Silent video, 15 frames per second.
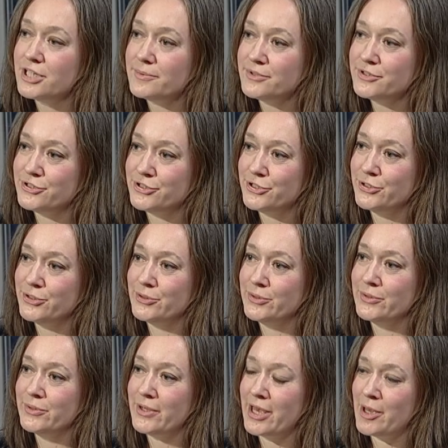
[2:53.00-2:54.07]
in chapter
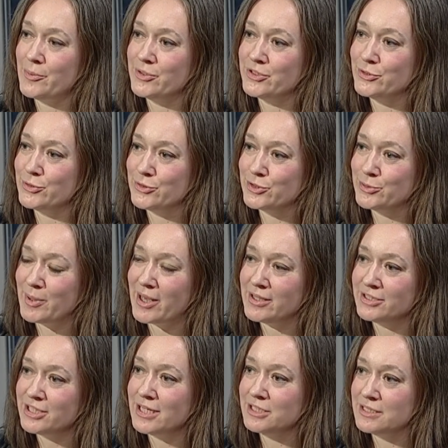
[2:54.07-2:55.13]
2, we talked
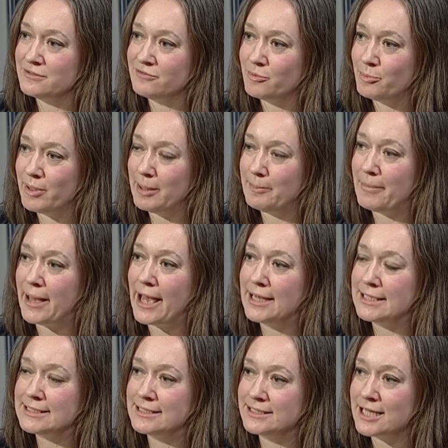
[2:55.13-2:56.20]
about challenges for big
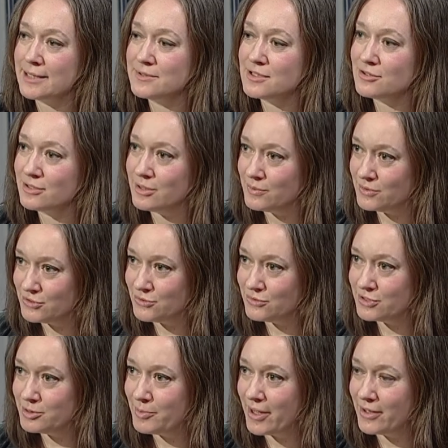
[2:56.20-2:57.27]
banks, and in chapter 3, we
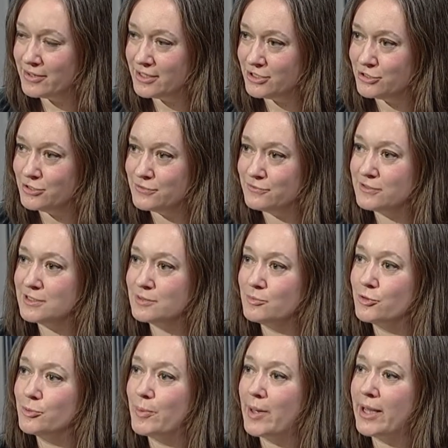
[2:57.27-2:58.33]
talked about the issues for small